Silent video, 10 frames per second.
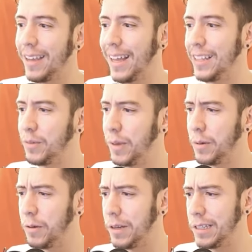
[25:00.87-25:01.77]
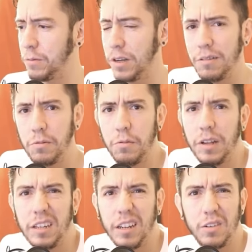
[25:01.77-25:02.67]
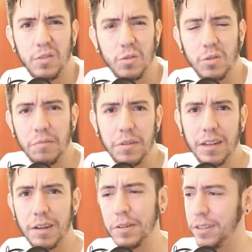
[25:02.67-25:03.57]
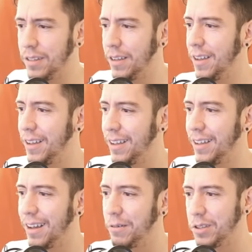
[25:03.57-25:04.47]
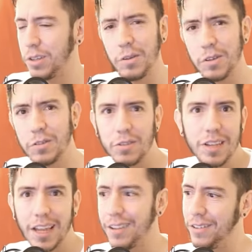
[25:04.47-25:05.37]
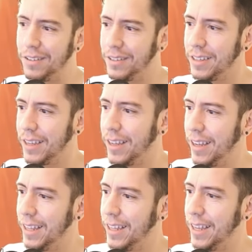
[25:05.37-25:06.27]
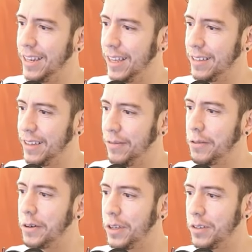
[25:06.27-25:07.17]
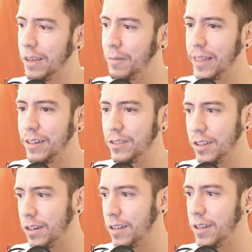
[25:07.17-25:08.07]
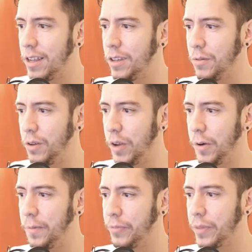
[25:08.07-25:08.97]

And some people asked, what did it do? I mean, I was so used to cycles. And then yes, if you were using Blender Internal, then you will know.